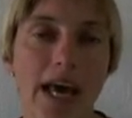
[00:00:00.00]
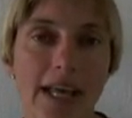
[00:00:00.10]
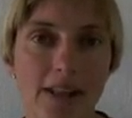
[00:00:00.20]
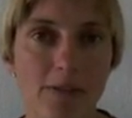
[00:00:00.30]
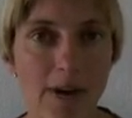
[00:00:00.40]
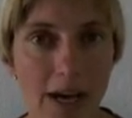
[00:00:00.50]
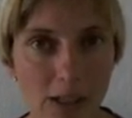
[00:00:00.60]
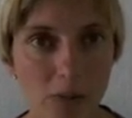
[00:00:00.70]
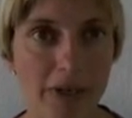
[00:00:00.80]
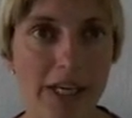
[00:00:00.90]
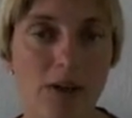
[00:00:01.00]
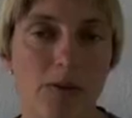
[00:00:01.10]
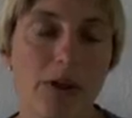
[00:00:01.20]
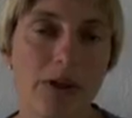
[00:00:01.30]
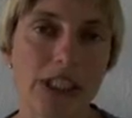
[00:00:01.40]
In the final week,
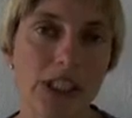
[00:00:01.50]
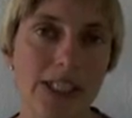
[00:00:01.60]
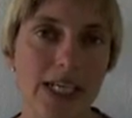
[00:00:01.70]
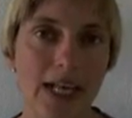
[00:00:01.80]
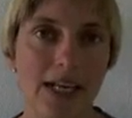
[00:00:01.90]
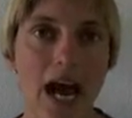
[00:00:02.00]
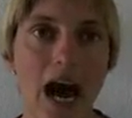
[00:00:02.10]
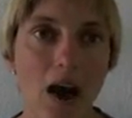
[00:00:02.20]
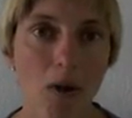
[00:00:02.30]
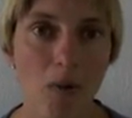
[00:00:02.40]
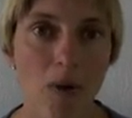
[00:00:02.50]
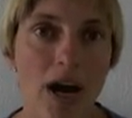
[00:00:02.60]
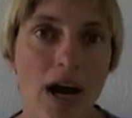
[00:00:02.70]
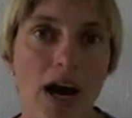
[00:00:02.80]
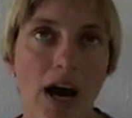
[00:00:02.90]
we're going to look at how
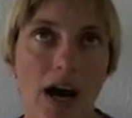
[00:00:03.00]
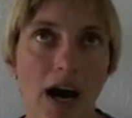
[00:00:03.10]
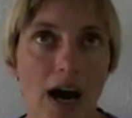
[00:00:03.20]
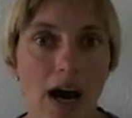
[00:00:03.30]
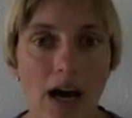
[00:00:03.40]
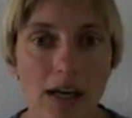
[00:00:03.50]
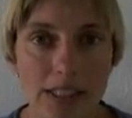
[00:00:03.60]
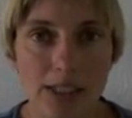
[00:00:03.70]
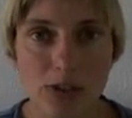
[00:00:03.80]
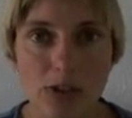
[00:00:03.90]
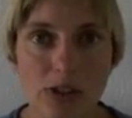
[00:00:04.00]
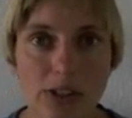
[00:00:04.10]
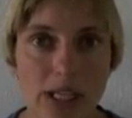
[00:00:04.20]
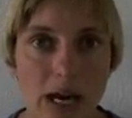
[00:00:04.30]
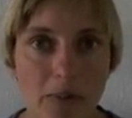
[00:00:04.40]

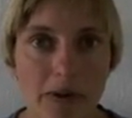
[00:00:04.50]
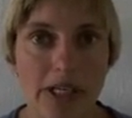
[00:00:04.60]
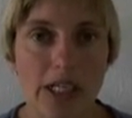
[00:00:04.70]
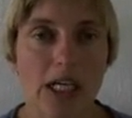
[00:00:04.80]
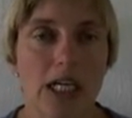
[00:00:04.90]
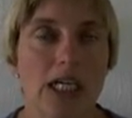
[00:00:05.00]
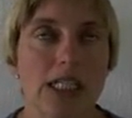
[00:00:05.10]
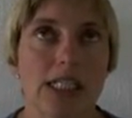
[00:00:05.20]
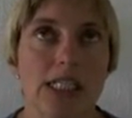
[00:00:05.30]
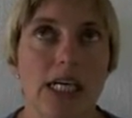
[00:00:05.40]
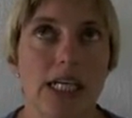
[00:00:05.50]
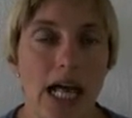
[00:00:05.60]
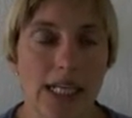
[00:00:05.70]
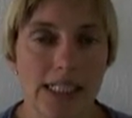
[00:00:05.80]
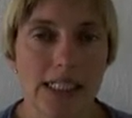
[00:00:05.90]
social network
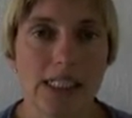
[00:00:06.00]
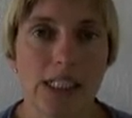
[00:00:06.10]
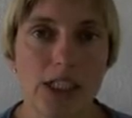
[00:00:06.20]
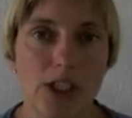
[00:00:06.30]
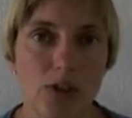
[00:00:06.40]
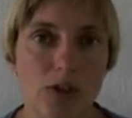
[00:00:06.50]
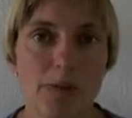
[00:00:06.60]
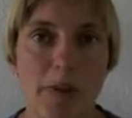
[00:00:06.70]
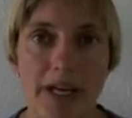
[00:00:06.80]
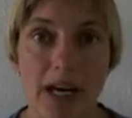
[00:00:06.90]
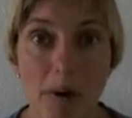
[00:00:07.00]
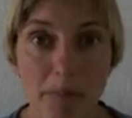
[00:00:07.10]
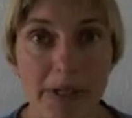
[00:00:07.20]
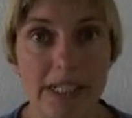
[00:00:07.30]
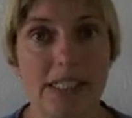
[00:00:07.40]
analysis is used by
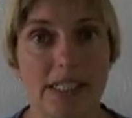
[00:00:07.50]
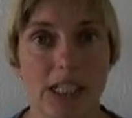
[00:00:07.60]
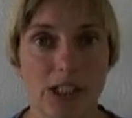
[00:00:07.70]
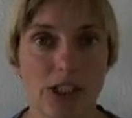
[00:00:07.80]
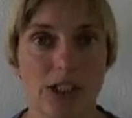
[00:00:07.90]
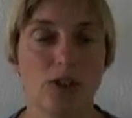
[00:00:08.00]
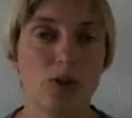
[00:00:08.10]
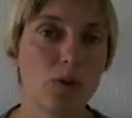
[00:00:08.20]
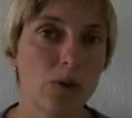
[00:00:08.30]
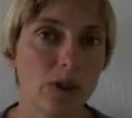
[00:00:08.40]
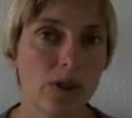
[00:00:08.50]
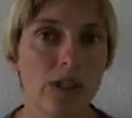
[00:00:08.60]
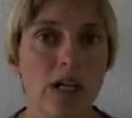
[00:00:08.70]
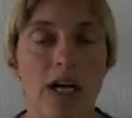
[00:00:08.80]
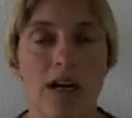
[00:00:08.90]
companies such as
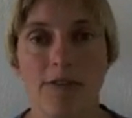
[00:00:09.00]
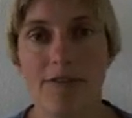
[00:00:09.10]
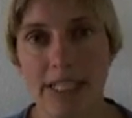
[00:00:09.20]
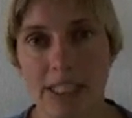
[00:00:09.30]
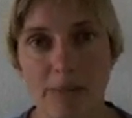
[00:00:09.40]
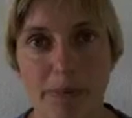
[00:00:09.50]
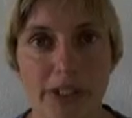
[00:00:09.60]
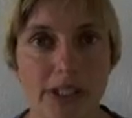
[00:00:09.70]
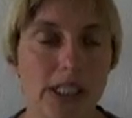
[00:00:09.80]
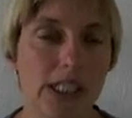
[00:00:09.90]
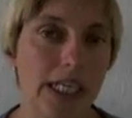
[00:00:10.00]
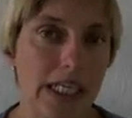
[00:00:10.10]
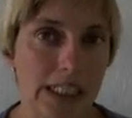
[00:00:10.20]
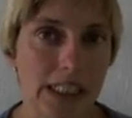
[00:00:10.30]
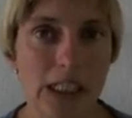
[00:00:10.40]
Google, Facebook,
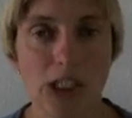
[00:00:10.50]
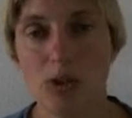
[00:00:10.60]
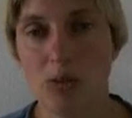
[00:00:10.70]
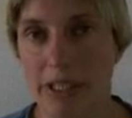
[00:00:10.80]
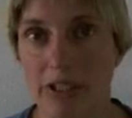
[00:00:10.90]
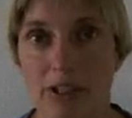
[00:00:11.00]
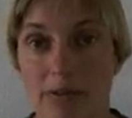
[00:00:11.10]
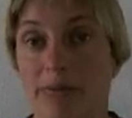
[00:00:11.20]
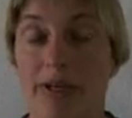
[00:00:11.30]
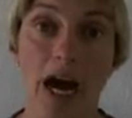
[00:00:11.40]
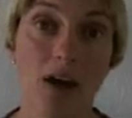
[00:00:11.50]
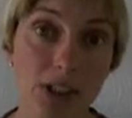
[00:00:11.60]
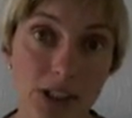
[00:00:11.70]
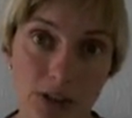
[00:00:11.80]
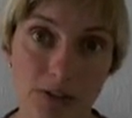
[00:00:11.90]
LinkedIn, Twitter,
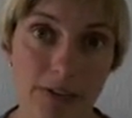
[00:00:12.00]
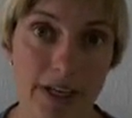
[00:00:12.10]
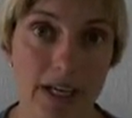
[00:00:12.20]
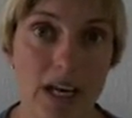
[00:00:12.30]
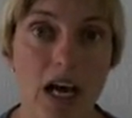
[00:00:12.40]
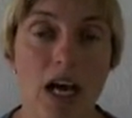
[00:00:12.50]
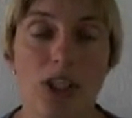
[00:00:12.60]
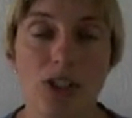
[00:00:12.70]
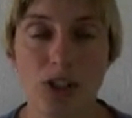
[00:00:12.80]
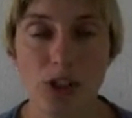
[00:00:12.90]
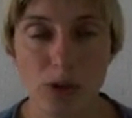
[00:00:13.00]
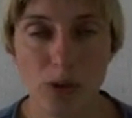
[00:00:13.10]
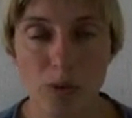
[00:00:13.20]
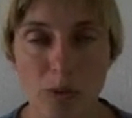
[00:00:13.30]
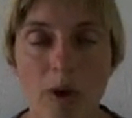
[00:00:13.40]
Couchsurfing
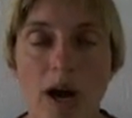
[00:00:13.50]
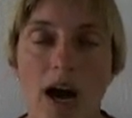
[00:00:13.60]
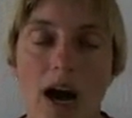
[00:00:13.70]
to